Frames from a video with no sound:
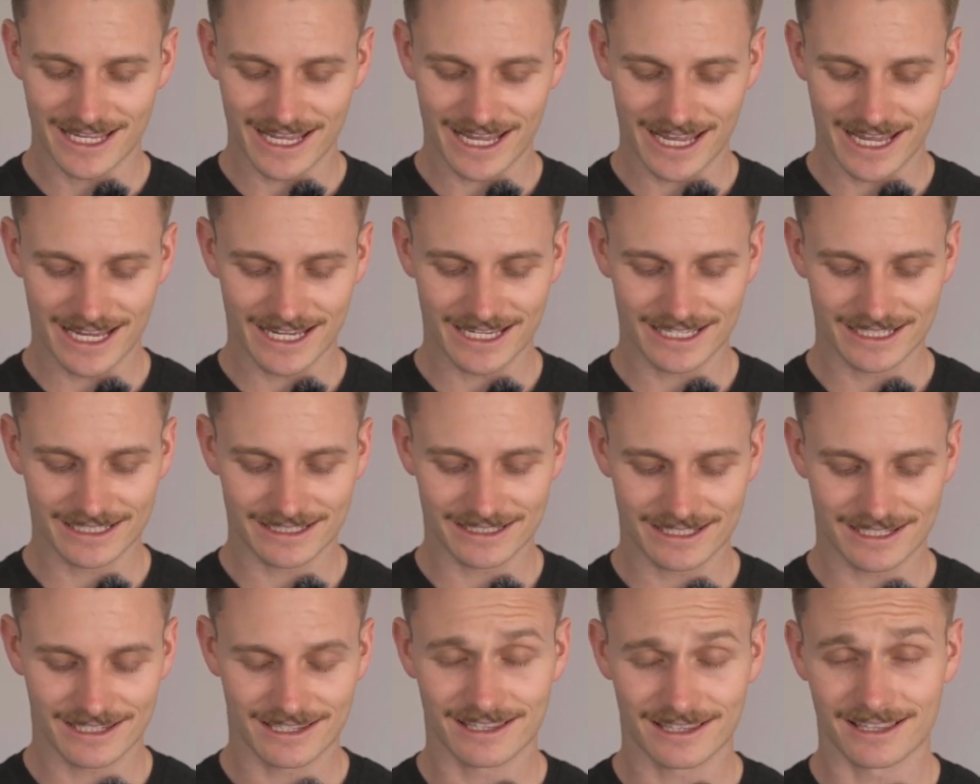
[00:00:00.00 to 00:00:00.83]

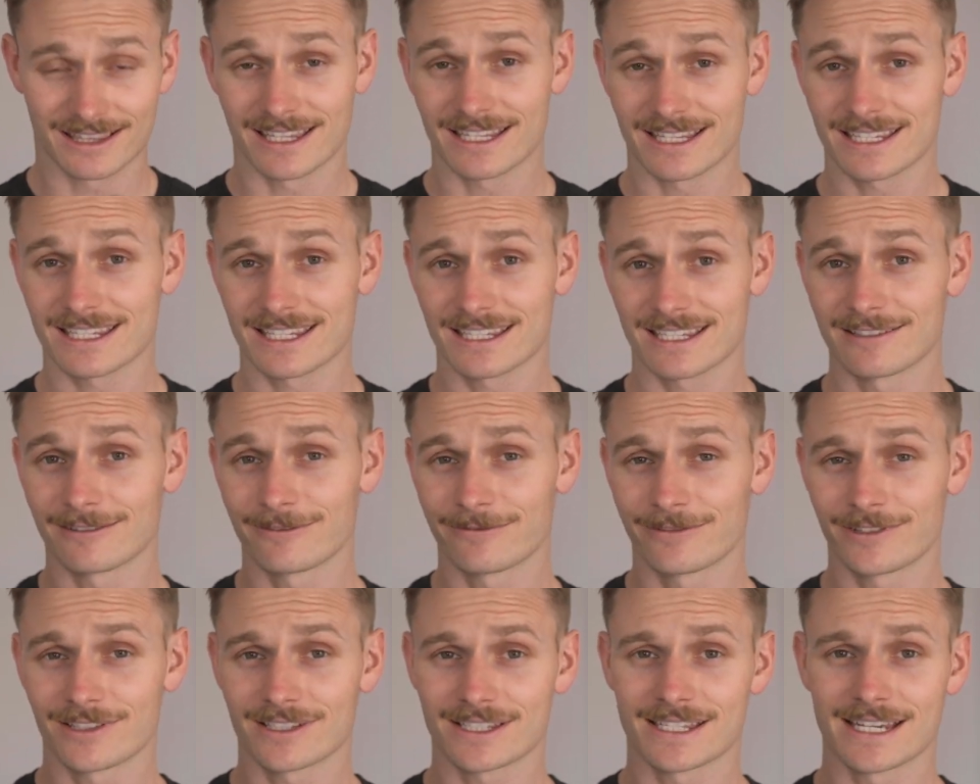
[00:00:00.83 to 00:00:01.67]
And this still
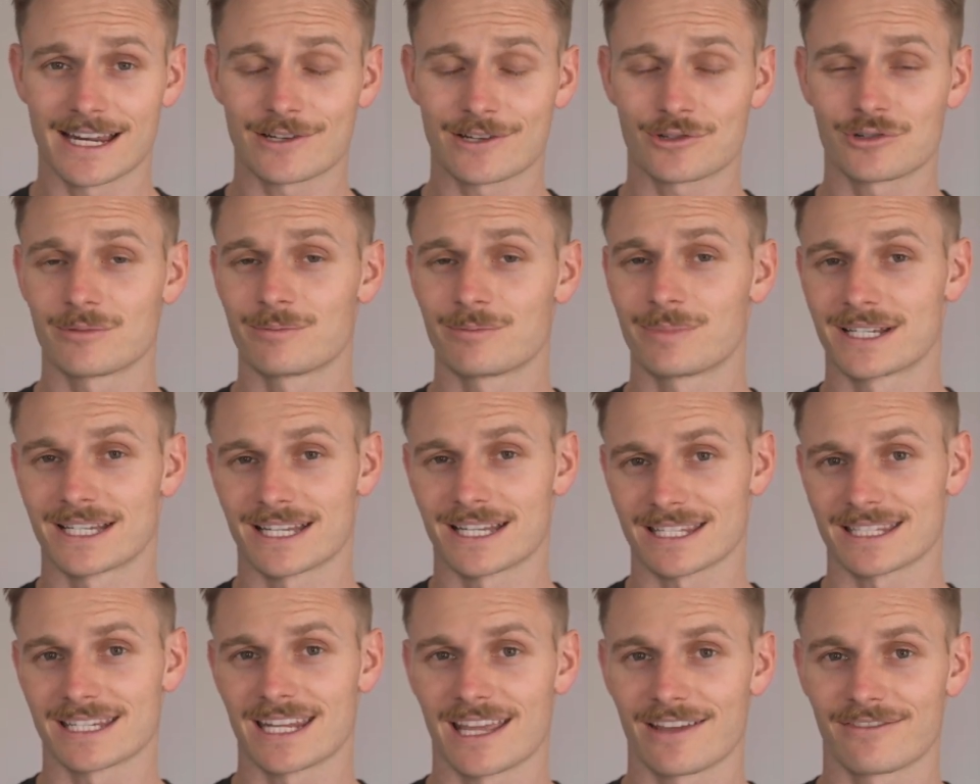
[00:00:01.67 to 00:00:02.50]
feels natural, but
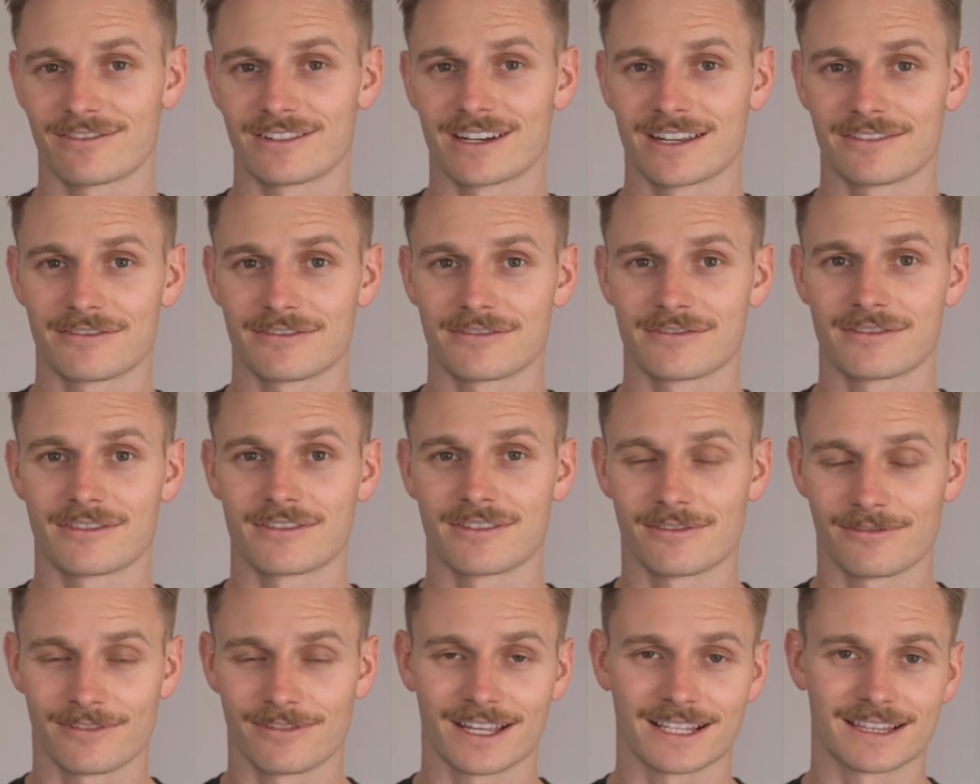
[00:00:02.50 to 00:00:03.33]
doesn't have enough of the
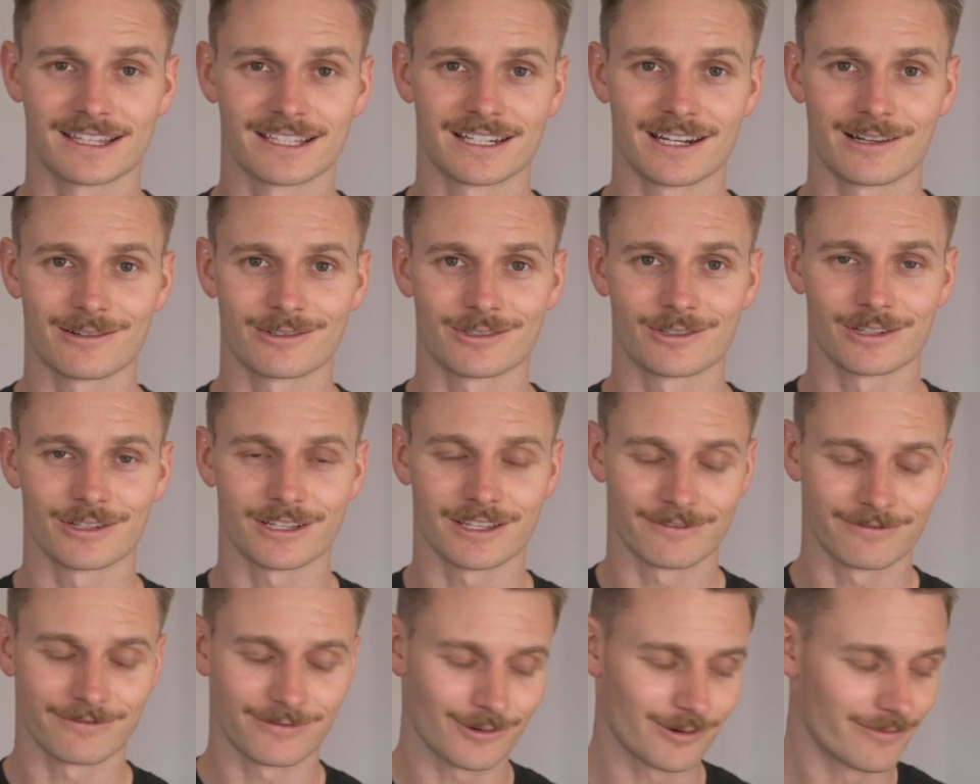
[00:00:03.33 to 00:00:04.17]
effect that I was
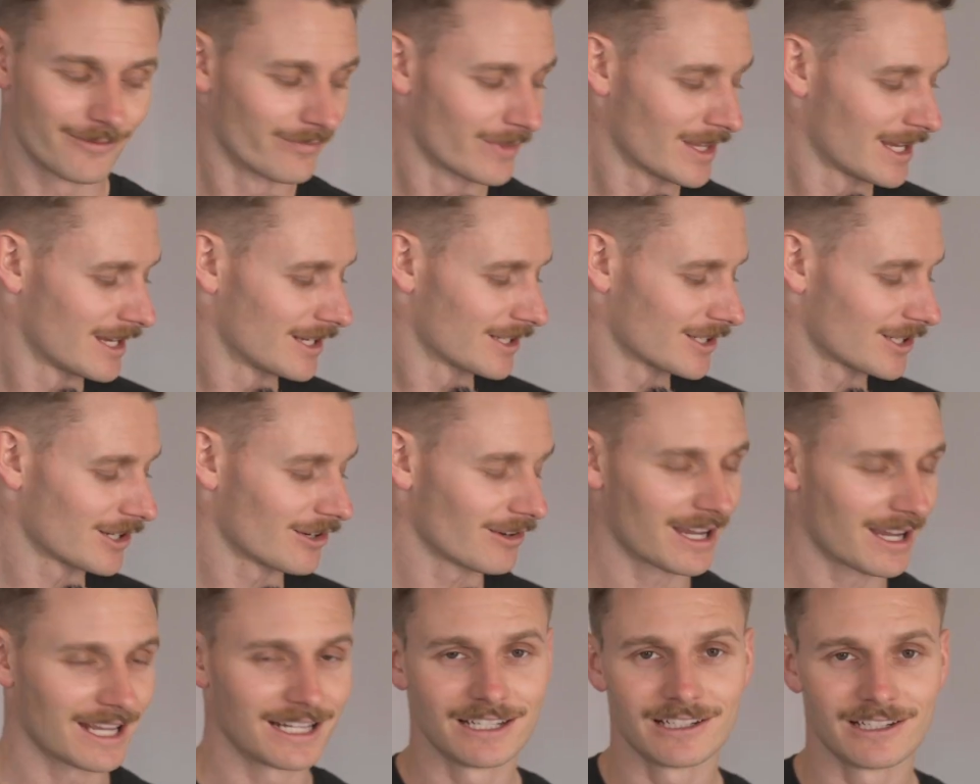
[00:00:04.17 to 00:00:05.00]
looking for.
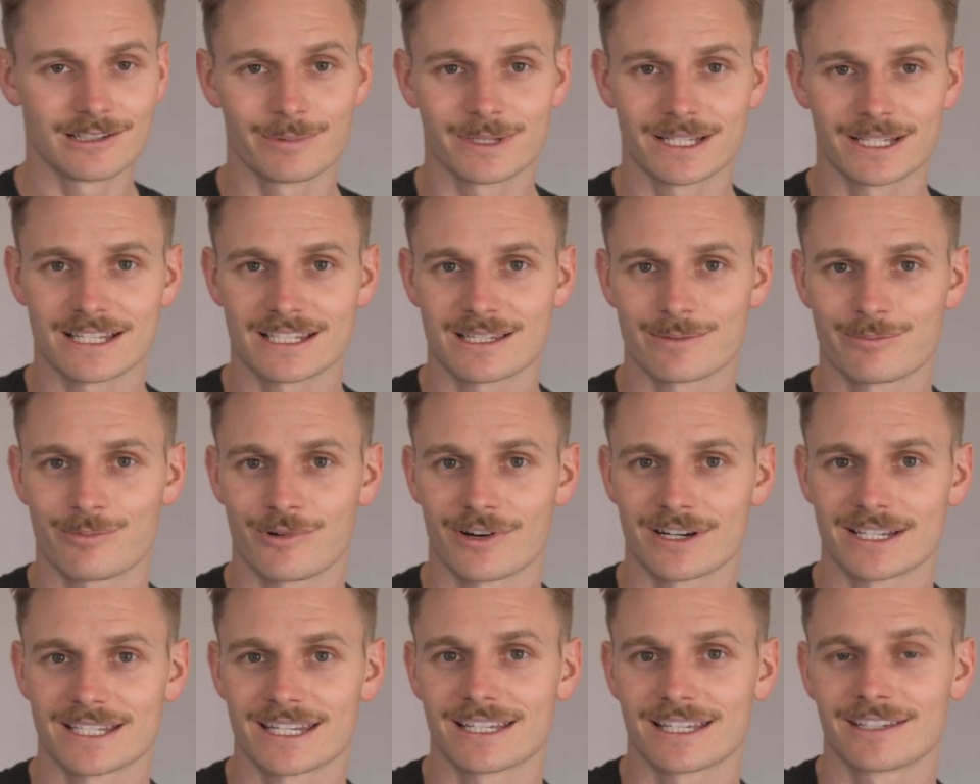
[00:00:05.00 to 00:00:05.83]
So a little bit
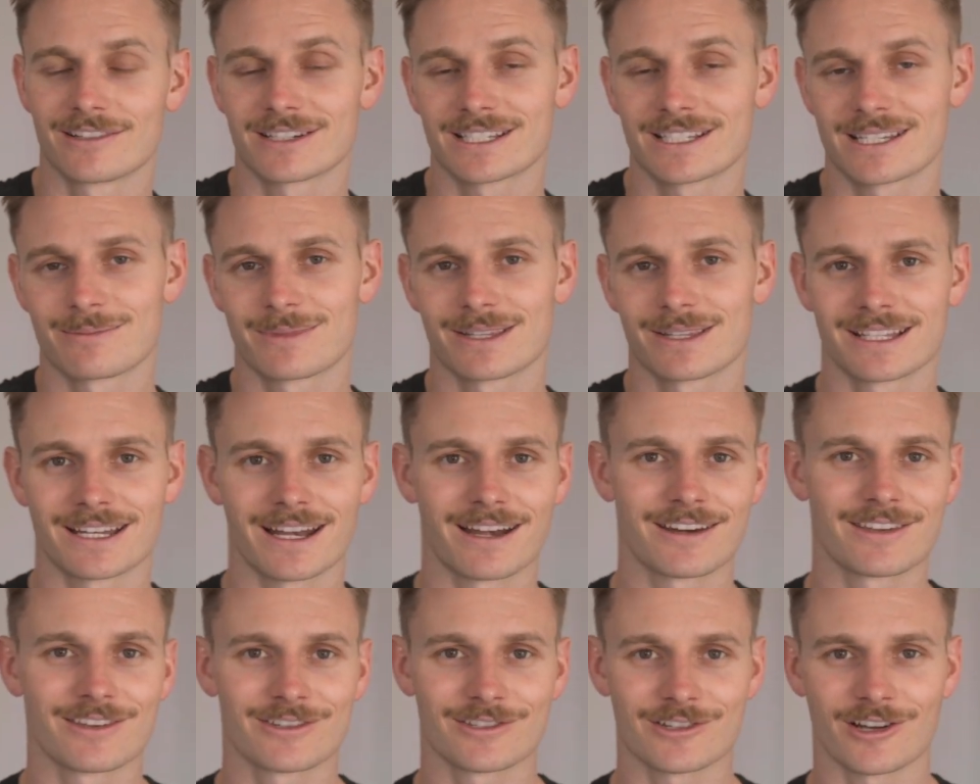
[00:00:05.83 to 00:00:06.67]
disappointing, not something that
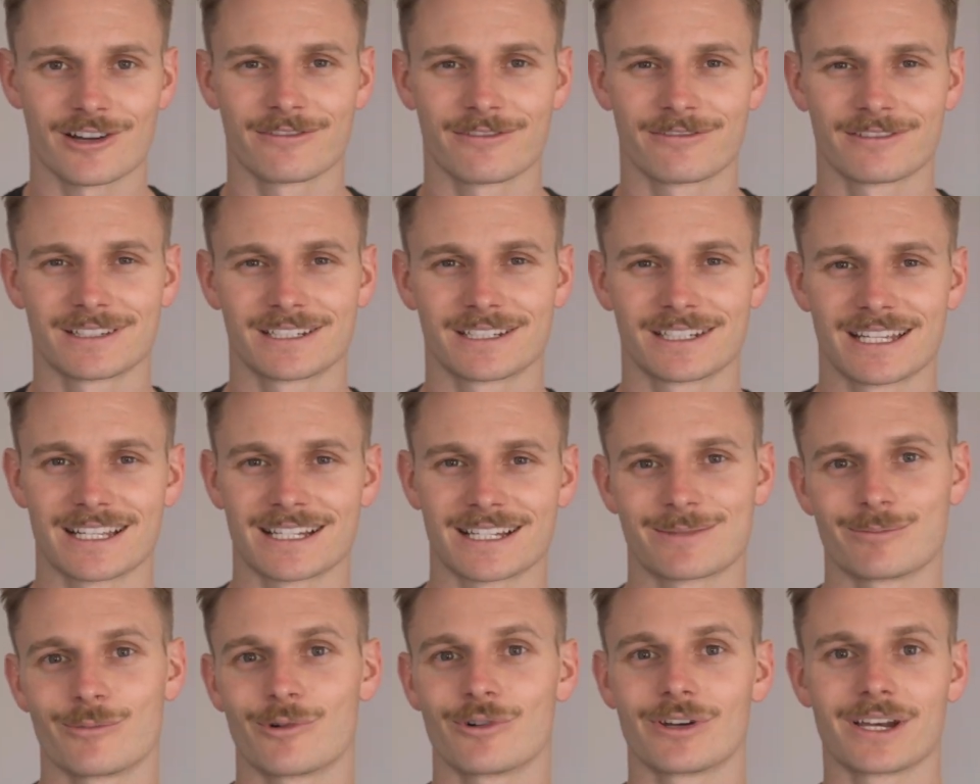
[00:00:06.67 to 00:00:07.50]
I use often.
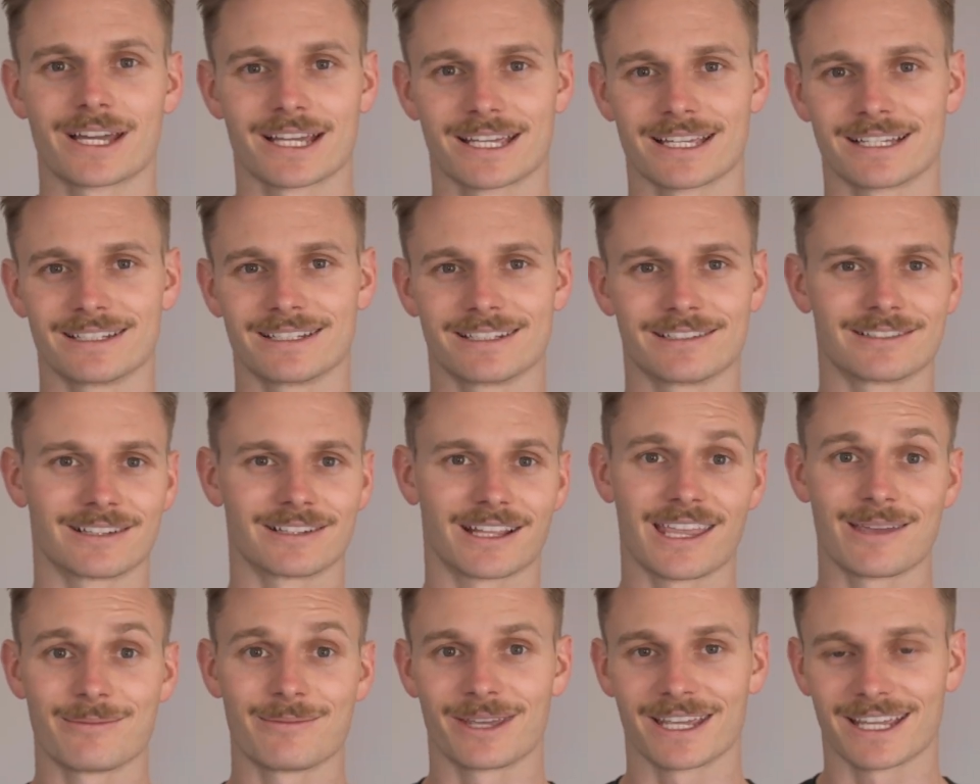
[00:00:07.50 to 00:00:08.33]
It's more like a little
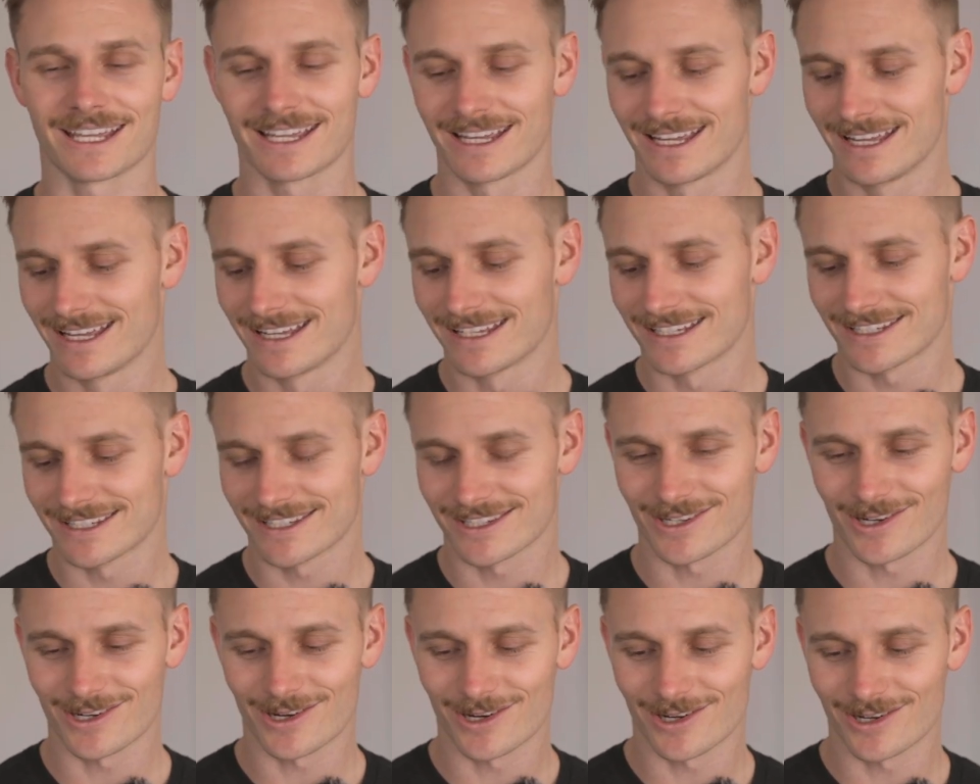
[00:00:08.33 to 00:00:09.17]
gimmick.
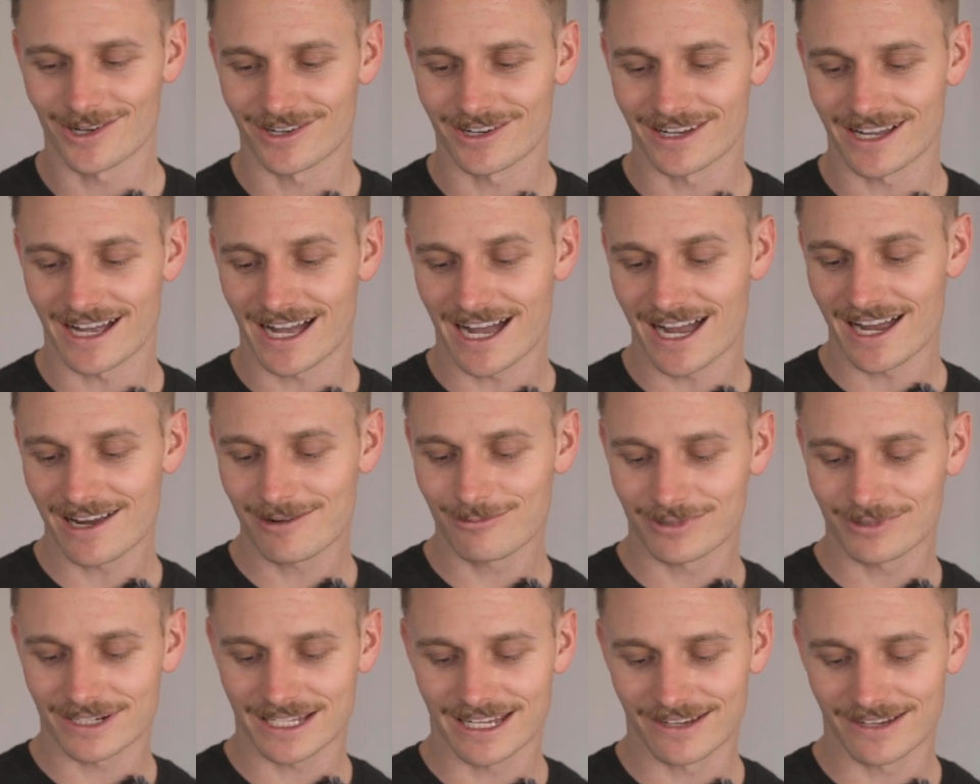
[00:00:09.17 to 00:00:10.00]
So I
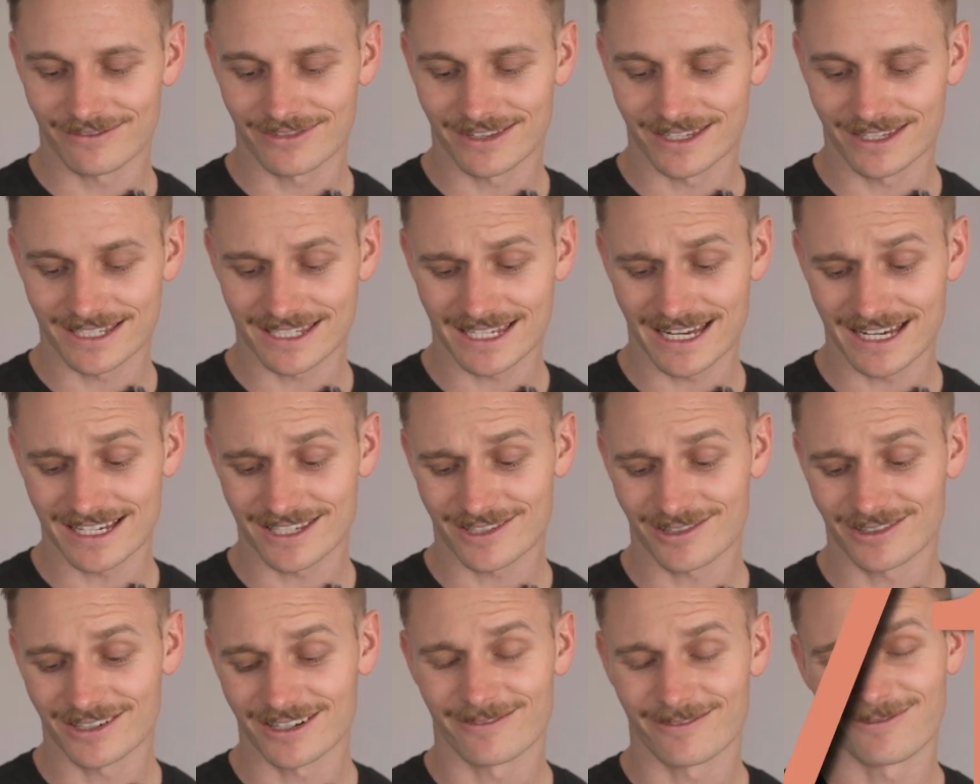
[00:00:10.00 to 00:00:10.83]
would give this a
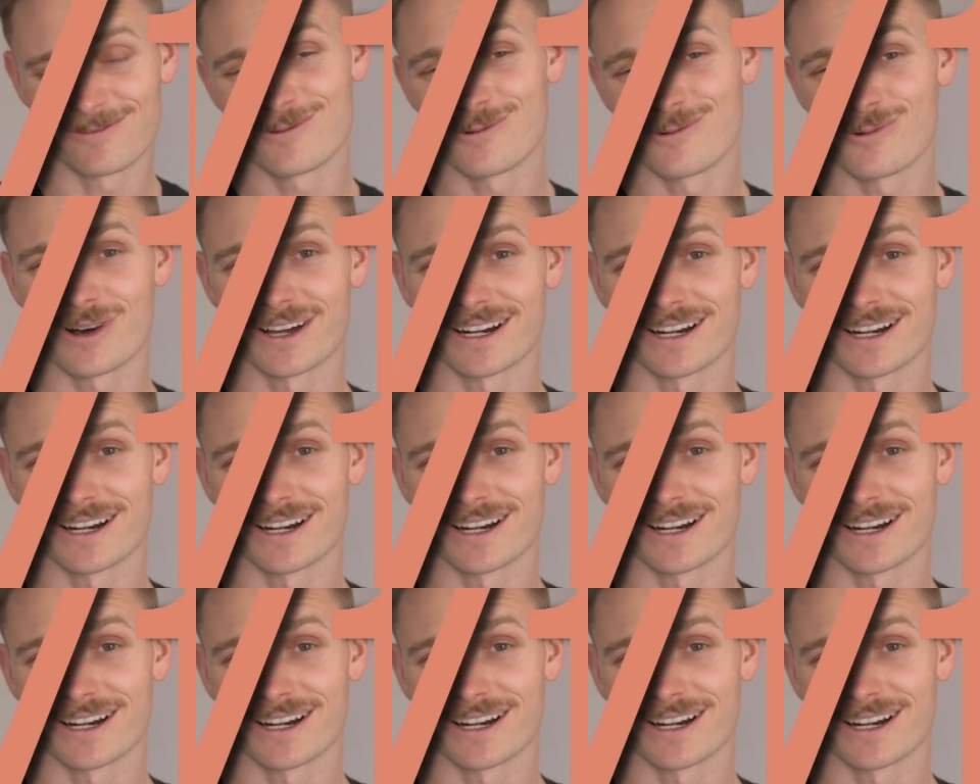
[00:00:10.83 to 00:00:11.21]
solid 4